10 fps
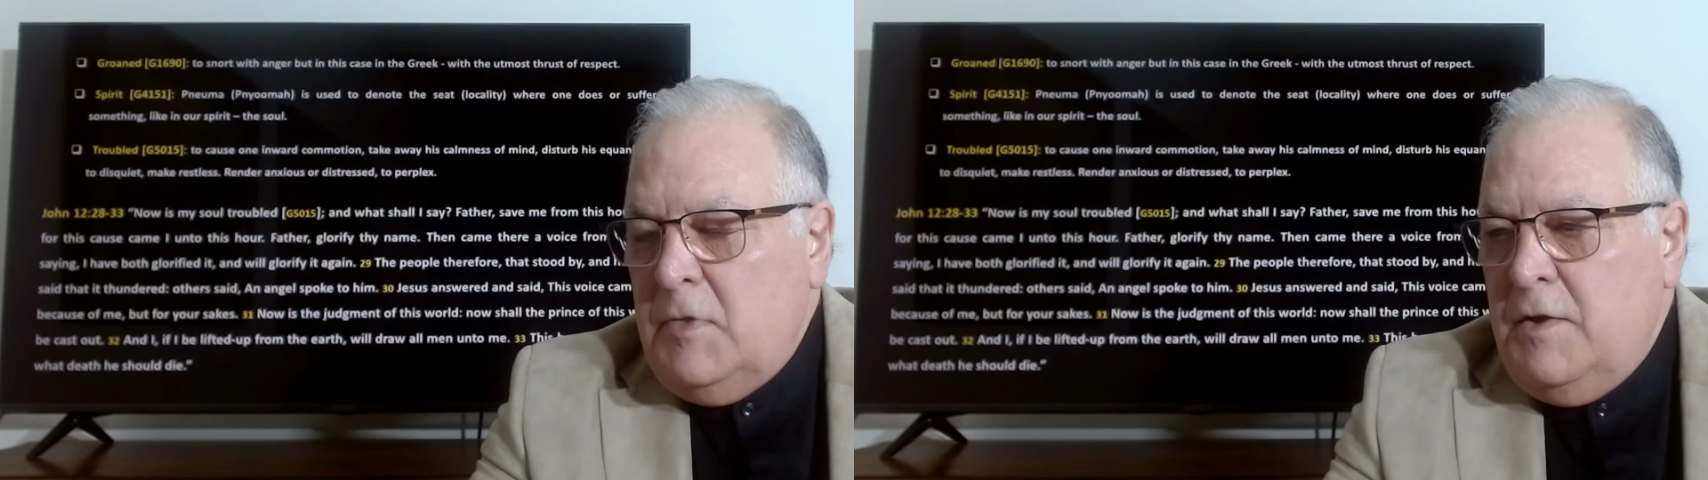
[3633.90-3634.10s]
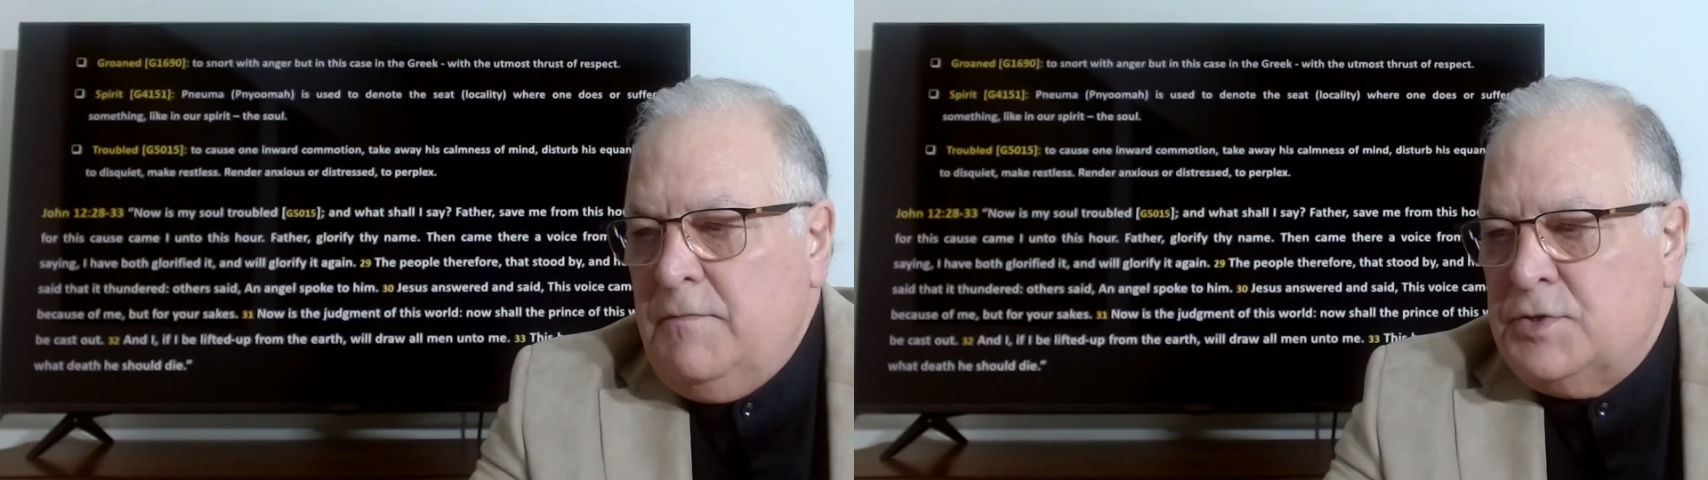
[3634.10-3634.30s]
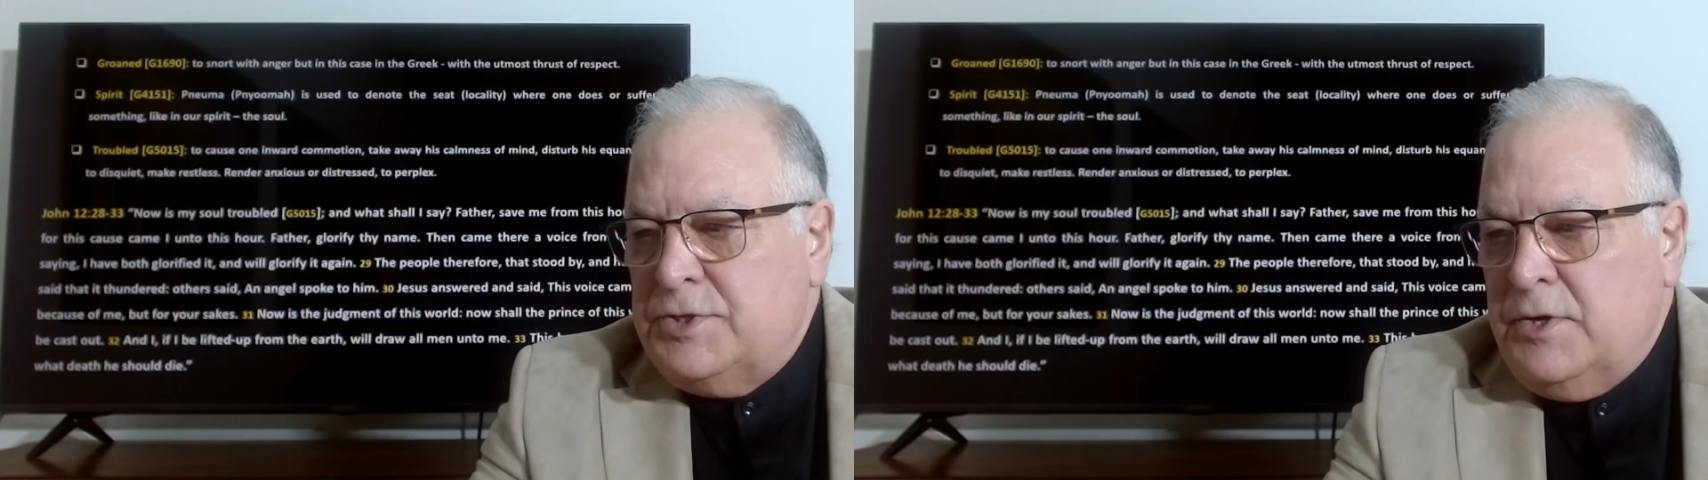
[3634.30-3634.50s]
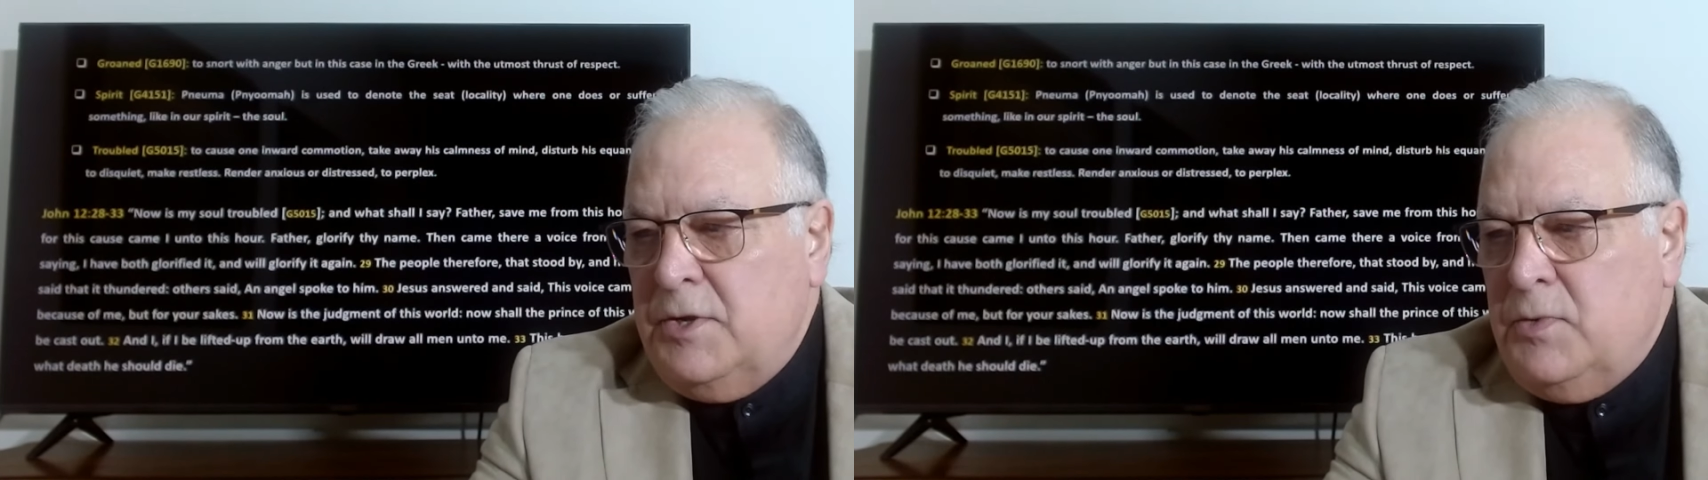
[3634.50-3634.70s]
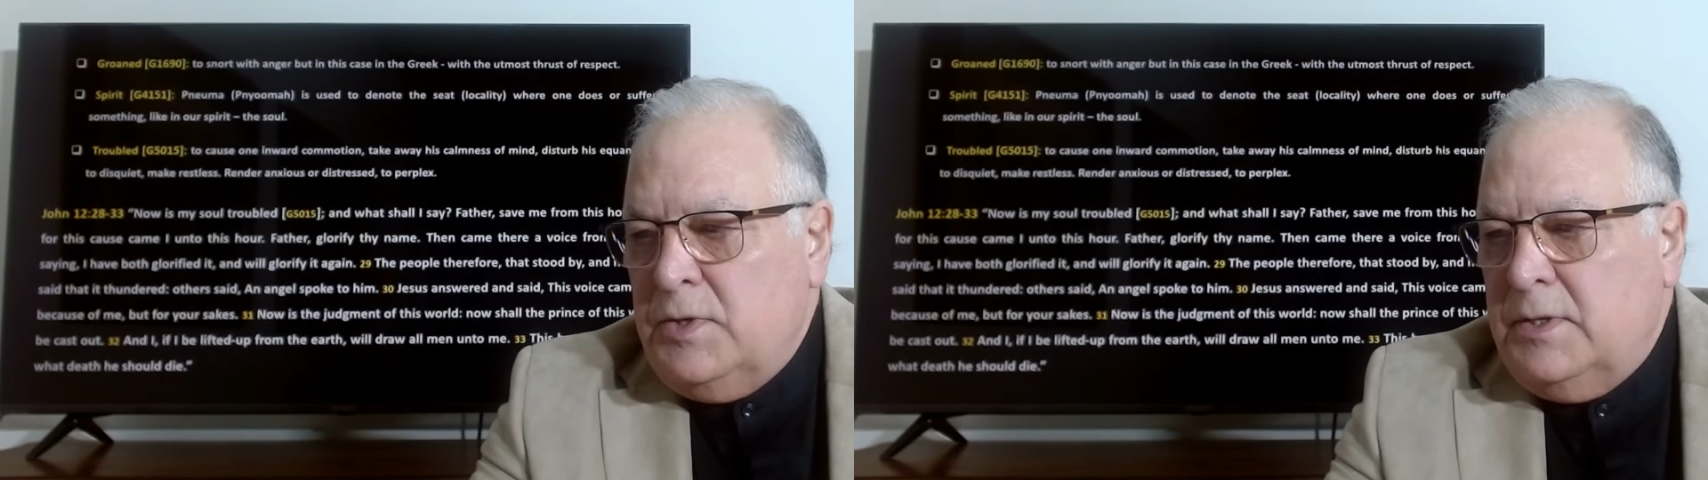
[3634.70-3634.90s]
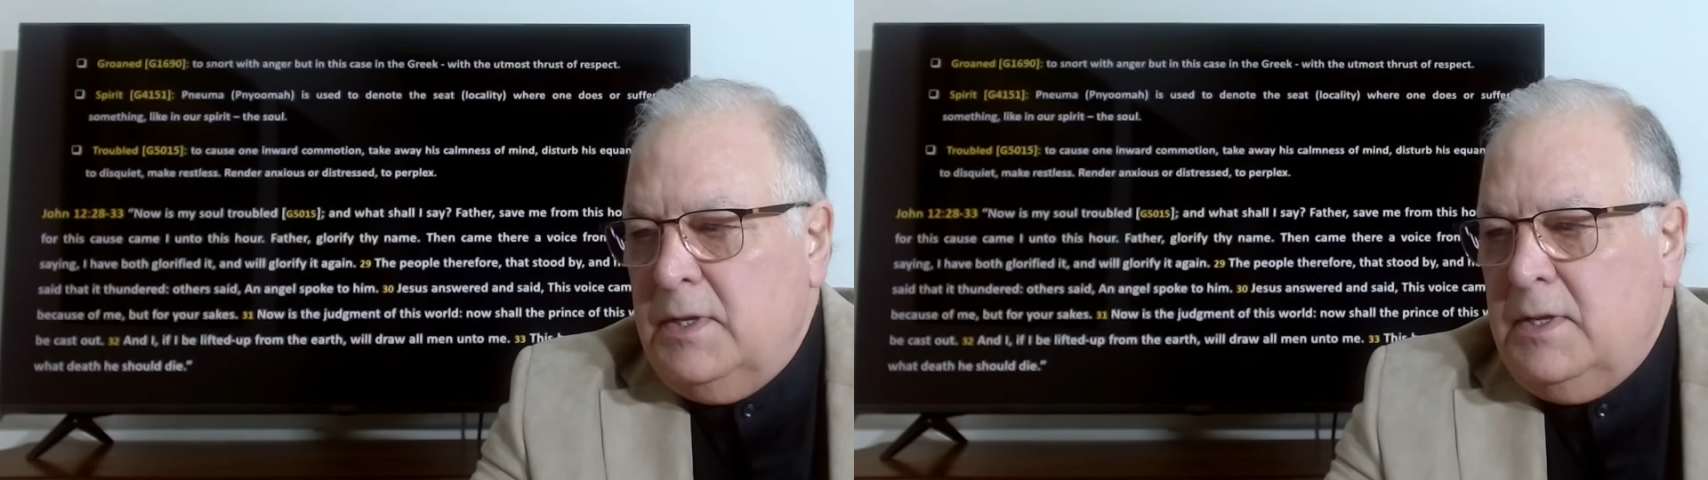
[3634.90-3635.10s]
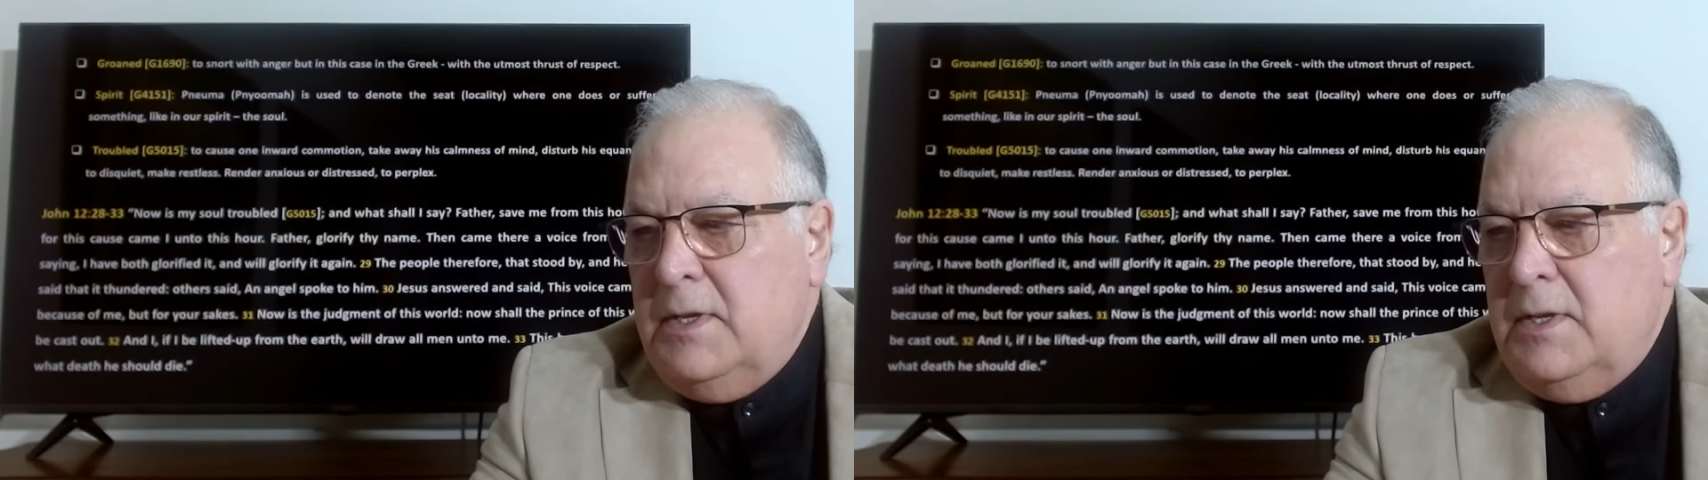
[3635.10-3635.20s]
Verse 31,